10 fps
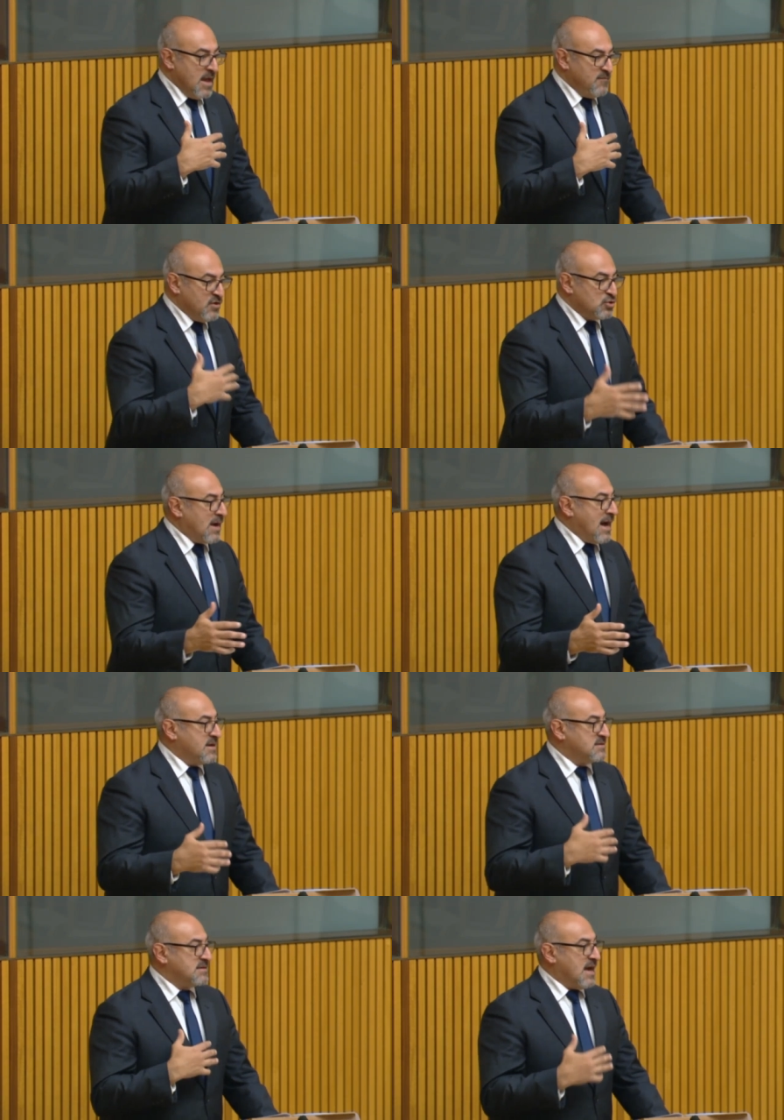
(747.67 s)
visual
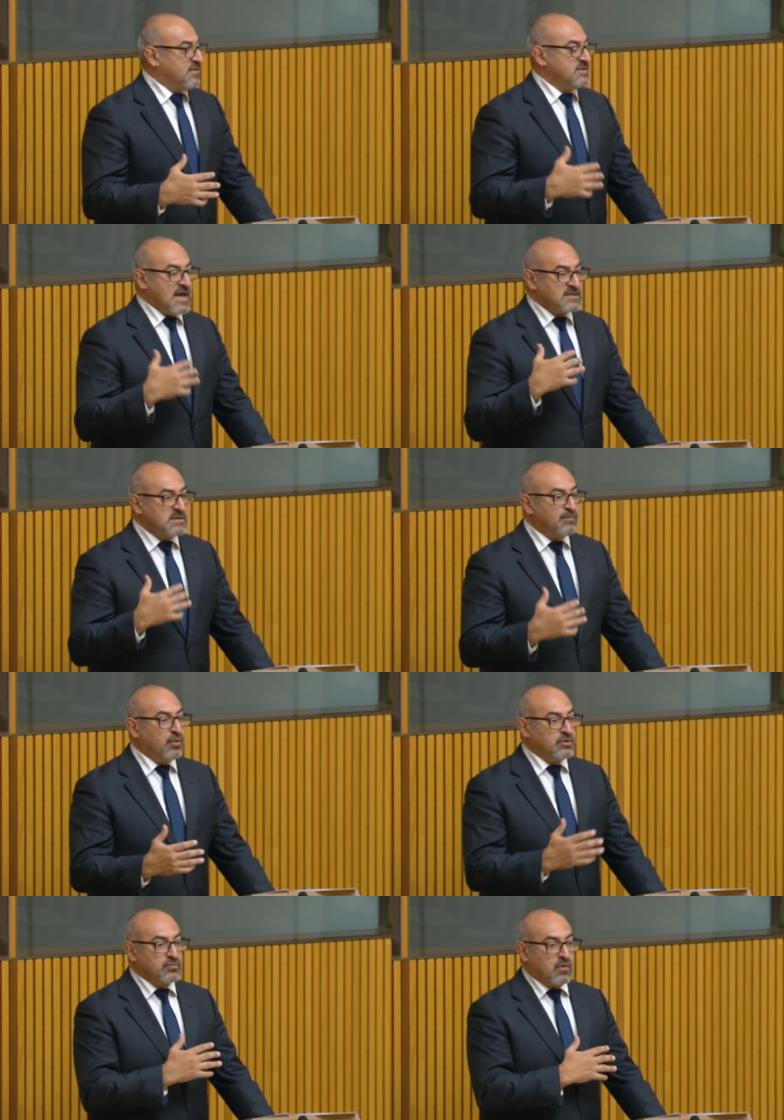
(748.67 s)
artists and others are
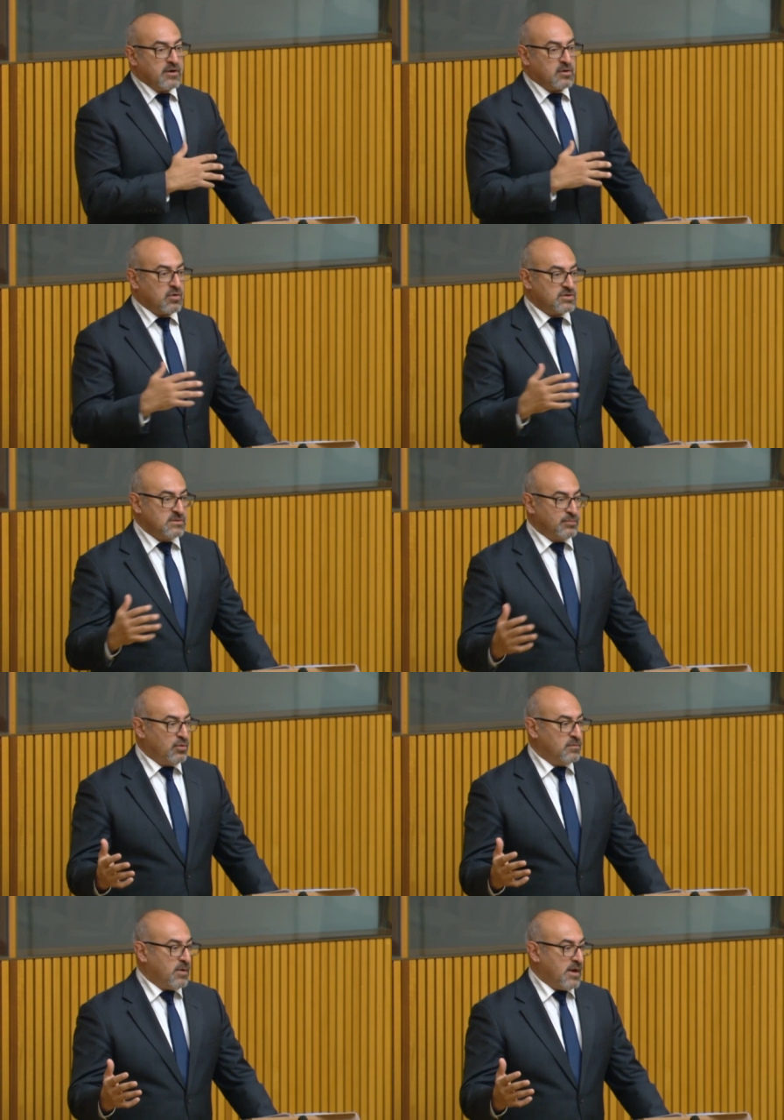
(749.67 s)
supported right across the
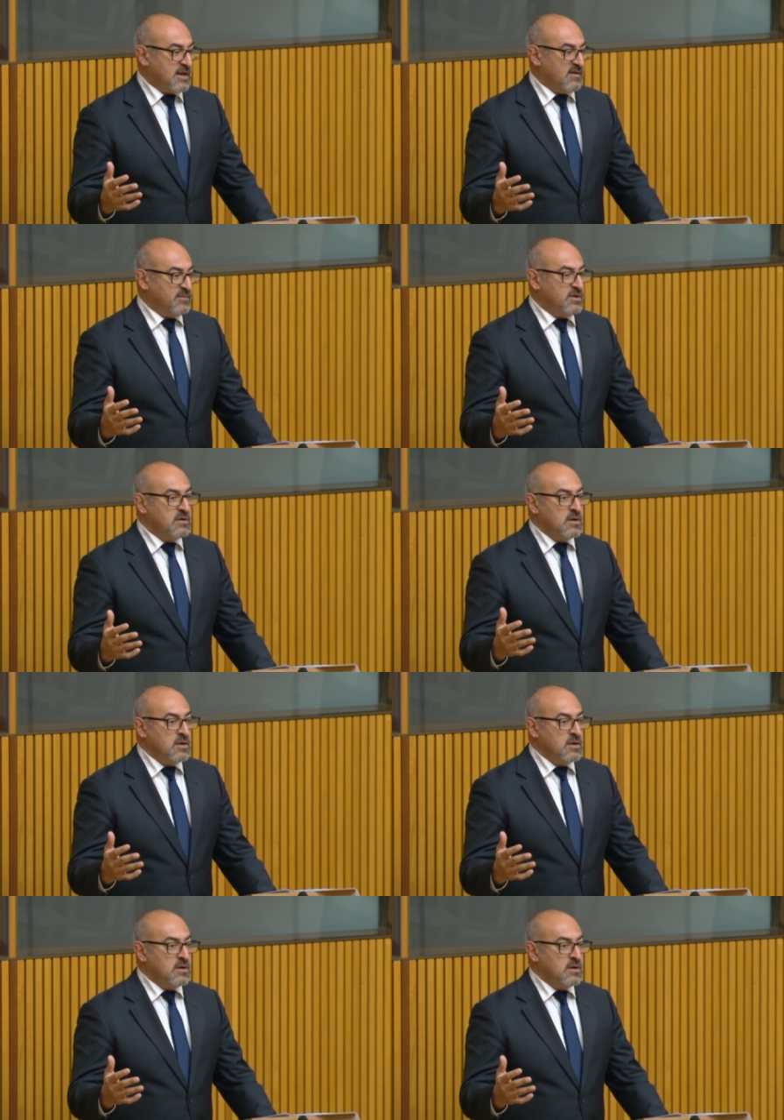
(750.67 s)
board by government